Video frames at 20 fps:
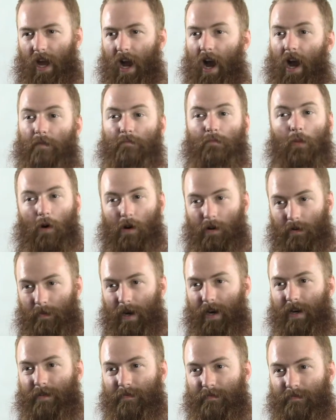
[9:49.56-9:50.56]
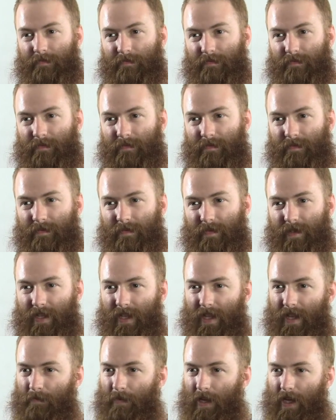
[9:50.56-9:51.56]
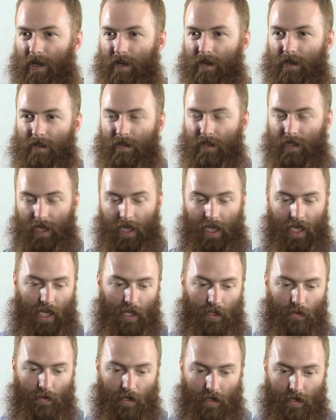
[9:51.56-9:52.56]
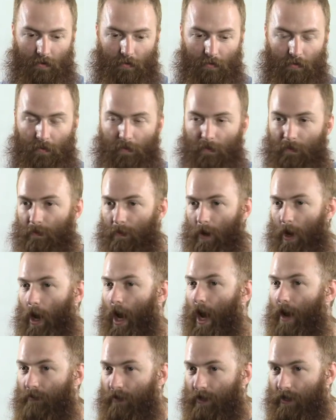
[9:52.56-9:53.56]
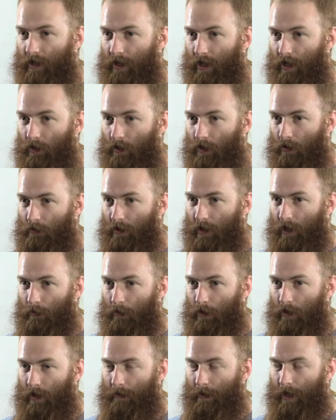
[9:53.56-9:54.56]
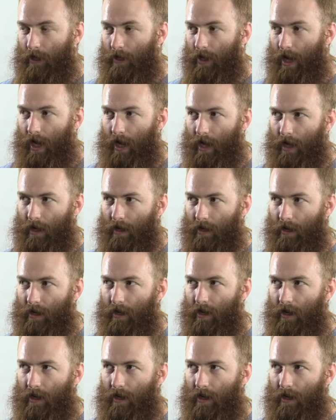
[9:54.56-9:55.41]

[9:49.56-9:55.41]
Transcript: I boil mine because it gets rid of everything that you can really worry about, and